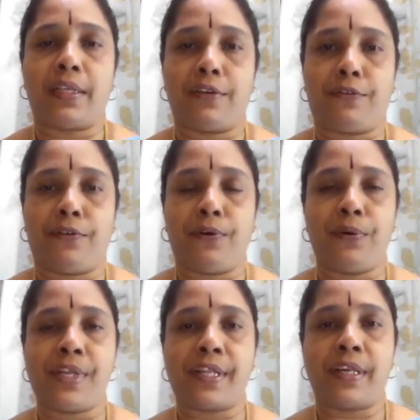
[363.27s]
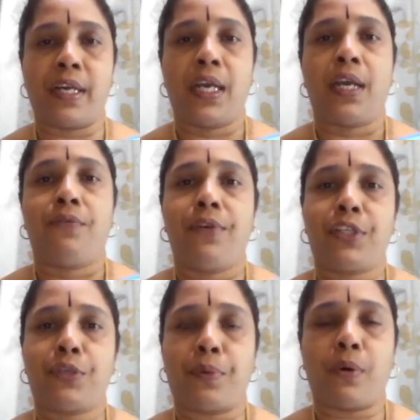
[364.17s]
and the fruits,
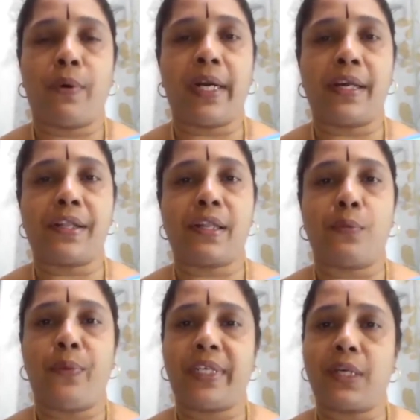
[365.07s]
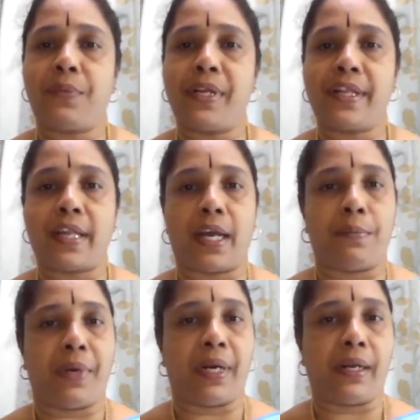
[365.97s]
which provide us vitamins
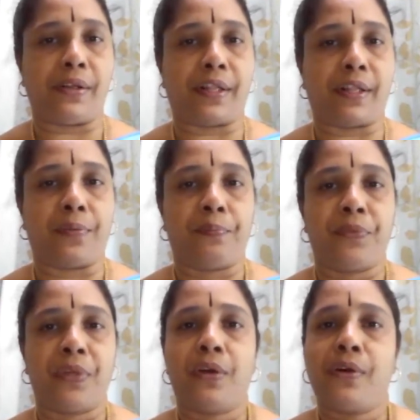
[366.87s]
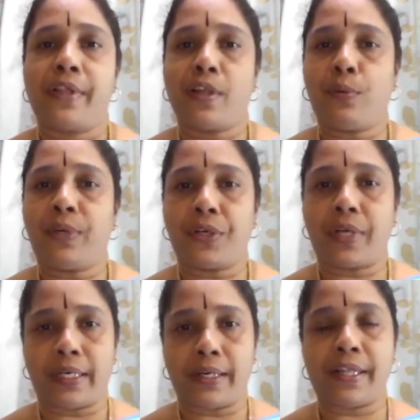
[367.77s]
and minerals. So we should
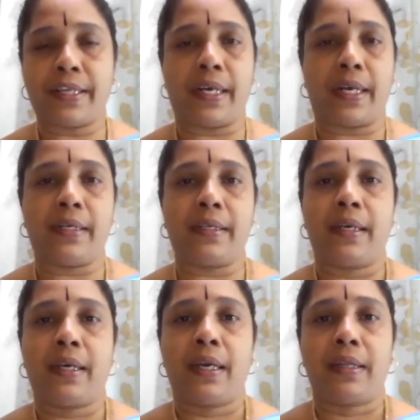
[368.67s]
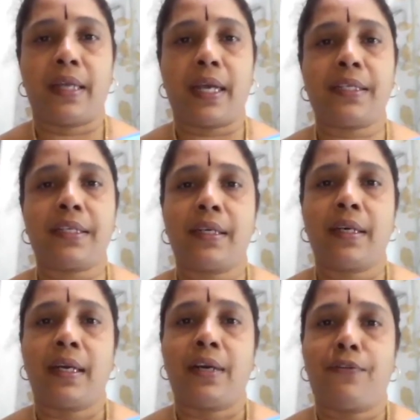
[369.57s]
understand that
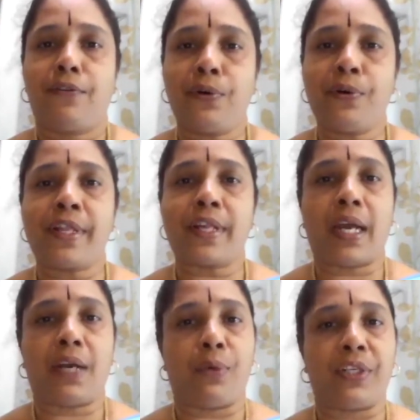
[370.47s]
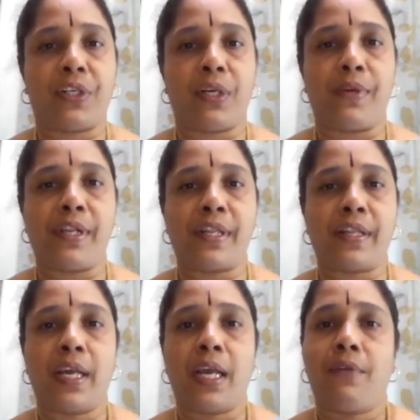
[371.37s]
fruits and
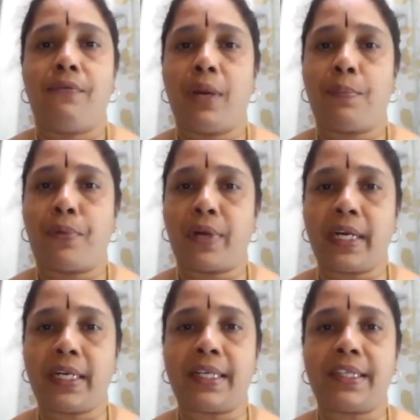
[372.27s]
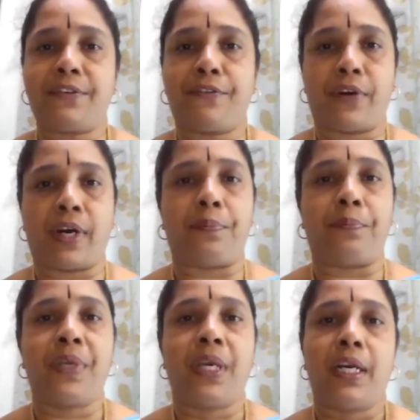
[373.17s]
vegetables will protect us
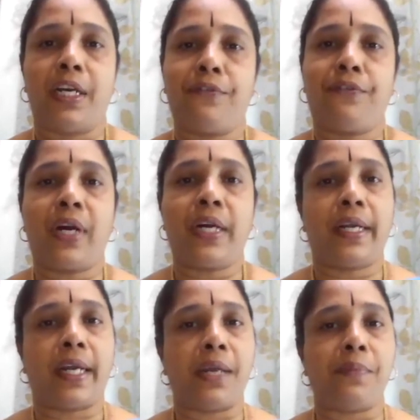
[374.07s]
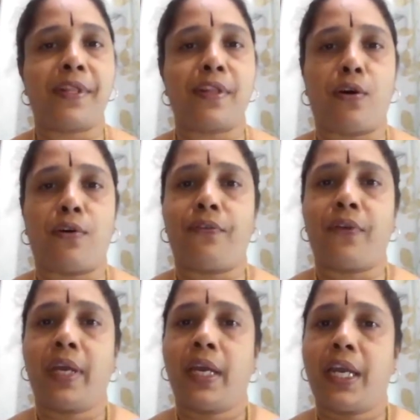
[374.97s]
from different types of
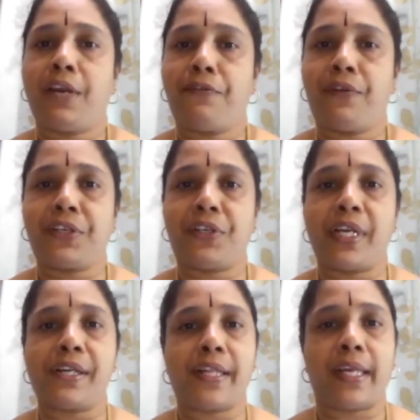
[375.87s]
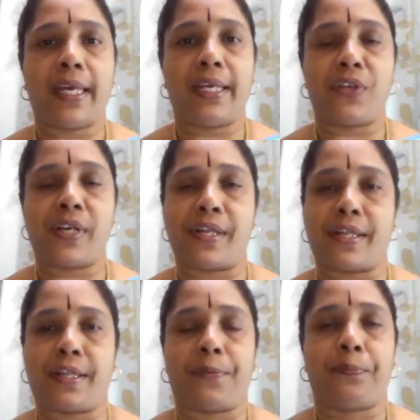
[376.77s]
infectious
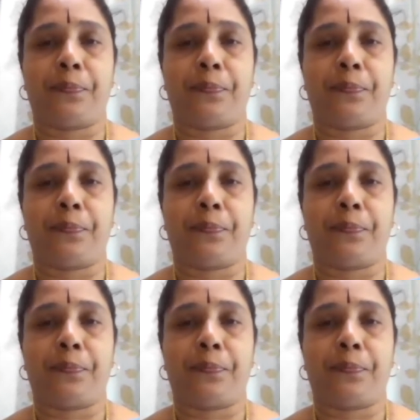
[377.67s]
agents.